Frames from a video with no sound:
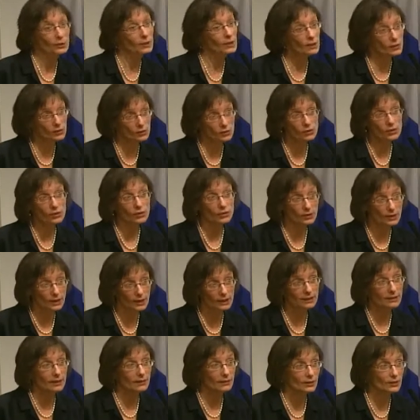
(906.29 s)
And it's true, he
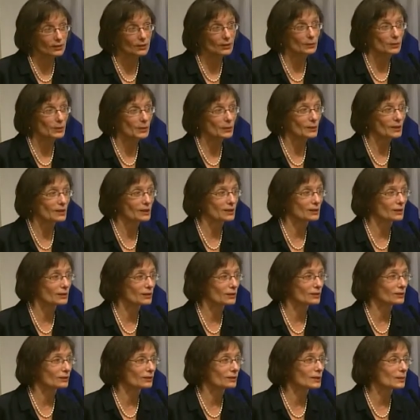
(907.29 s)
had never told me what to
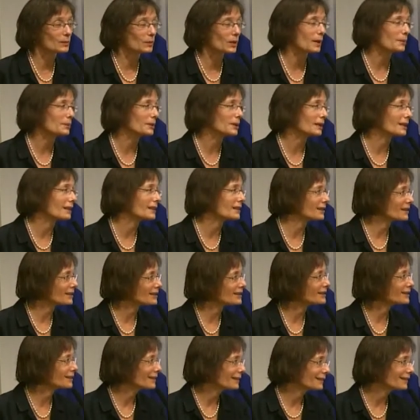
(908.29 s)
do, probably
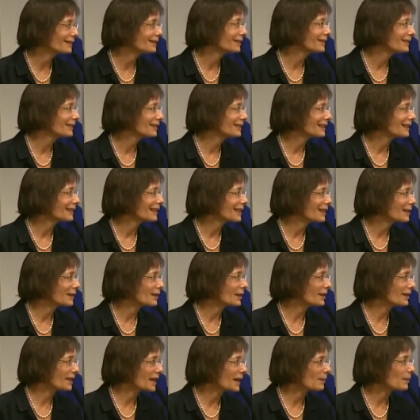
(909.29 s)
because he
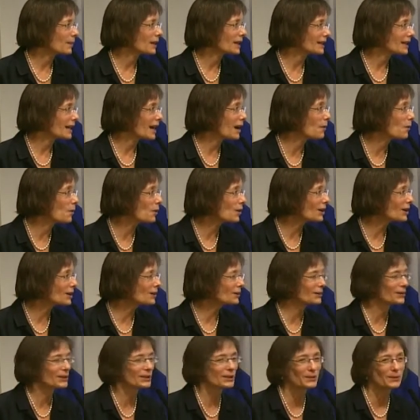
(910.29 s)
thought that might not
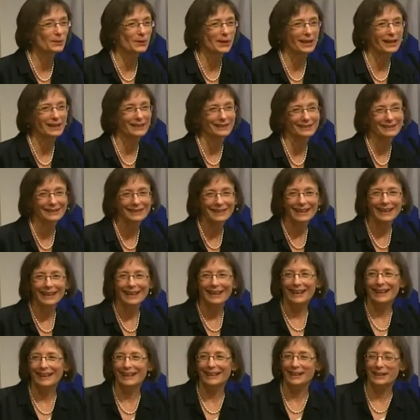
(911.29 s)
work real
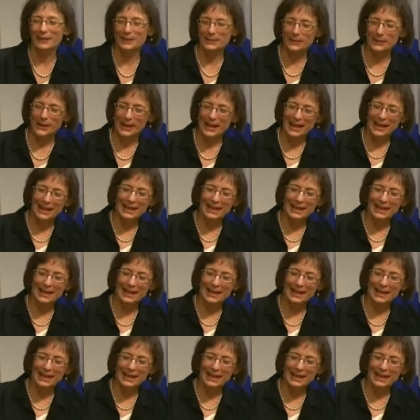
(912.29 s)
well.